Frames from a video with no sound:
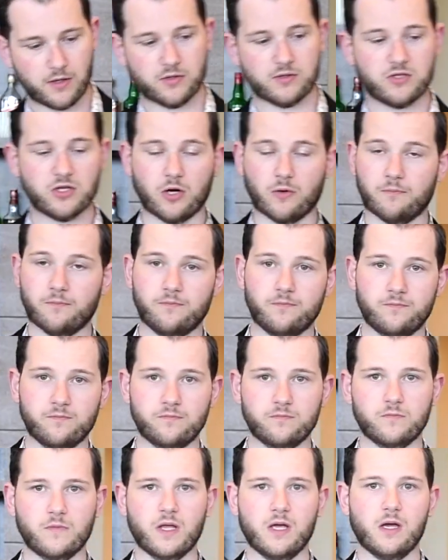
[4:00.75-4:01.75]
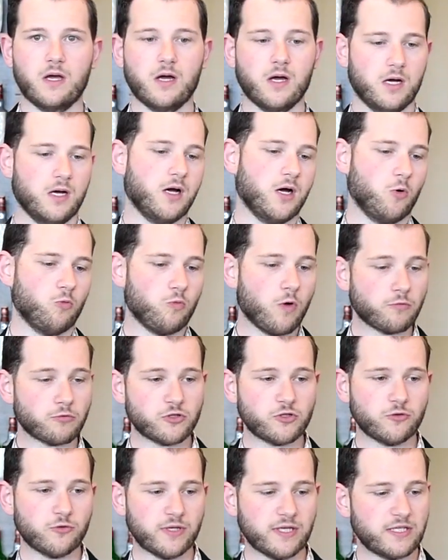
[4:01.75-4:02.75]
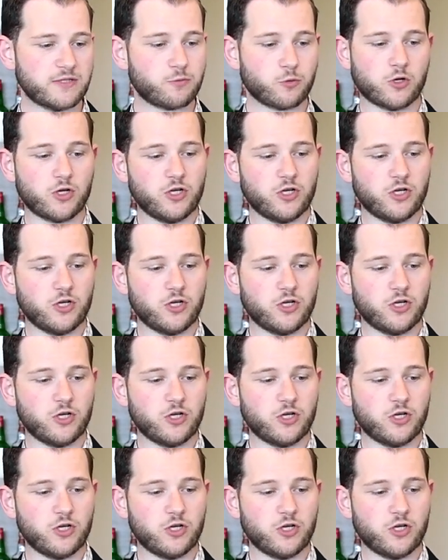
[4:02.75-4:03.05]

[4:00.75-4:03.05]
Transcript: So what we're doing is we are